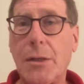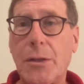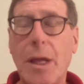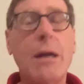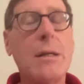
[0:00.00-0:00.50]

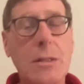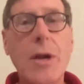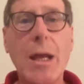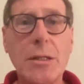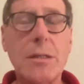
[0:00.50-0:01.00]
they are
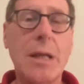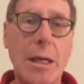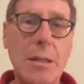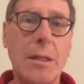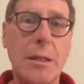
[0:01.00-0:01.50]
distractions,
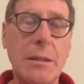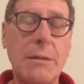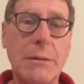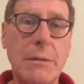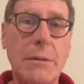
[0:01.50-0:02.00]
actually.
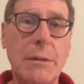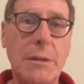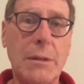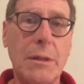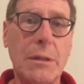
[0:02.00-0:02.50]

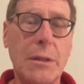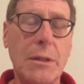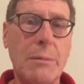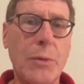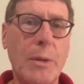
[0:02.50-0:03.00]

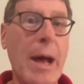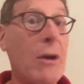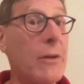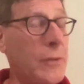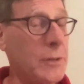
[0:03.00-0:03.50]
They're more
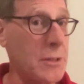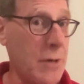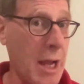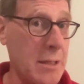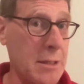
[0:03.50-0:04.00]
powerful
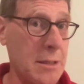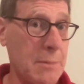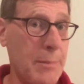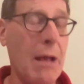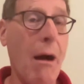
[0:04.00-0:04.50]
distractions
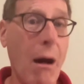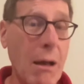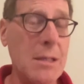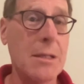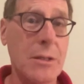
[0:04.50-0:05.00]

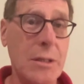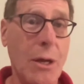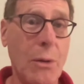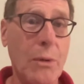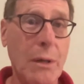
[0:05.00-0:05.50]
because they're
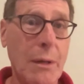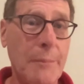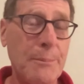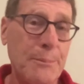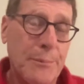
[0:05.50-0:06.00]
so
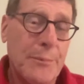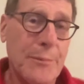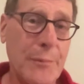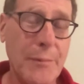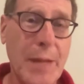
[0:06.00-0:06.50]

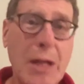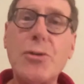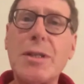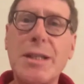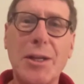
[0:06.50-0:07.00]

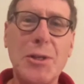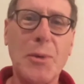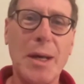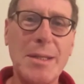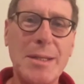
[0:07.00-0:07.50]
interesting
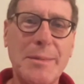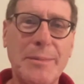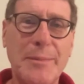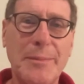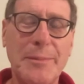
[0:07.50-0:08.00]
to us.
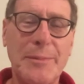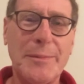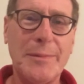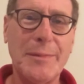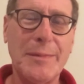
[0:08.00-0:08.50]

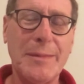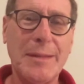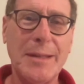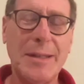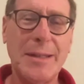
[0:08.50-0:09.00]

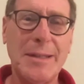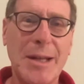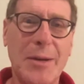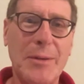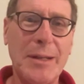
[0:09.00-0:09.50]

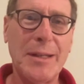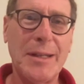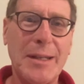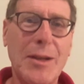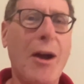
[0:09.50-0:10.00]
So
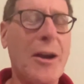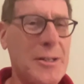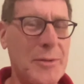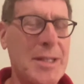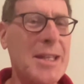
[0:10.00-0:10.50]
hard
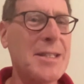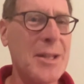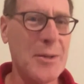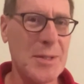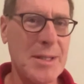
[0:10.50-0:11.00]
to resist
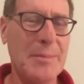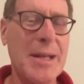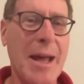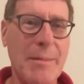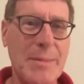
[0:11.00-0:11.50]
those
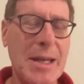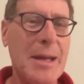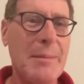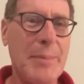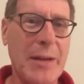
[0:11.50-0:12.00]
sometimes,
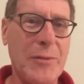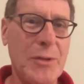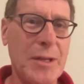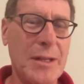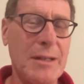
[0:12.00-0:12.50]
but if you
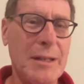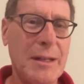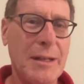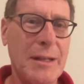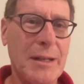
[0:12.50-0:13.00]
can
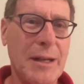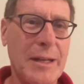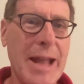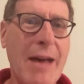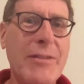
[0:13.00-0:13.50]

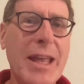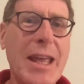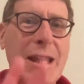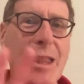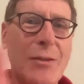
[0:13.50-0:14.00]

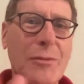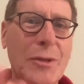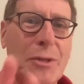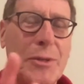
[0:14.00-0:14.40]
navigate through,